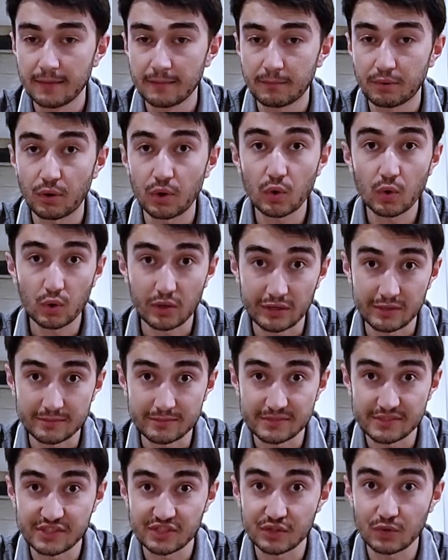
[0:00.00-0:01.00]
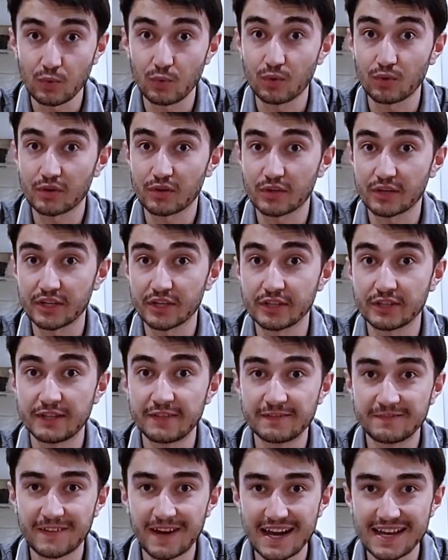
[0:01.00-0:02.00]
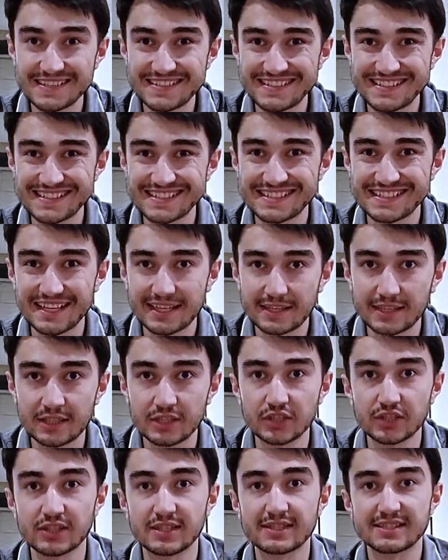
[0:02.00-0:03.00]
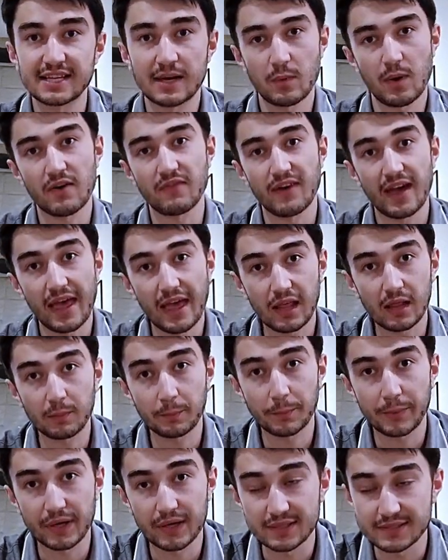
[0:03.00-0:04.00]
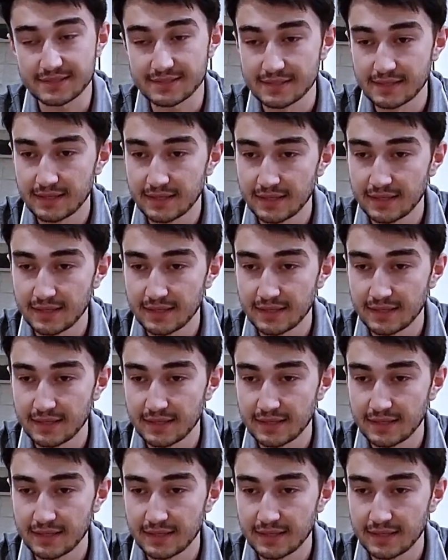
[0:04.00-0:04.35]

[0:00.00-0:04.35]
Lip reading: programs or devices that could somehow help us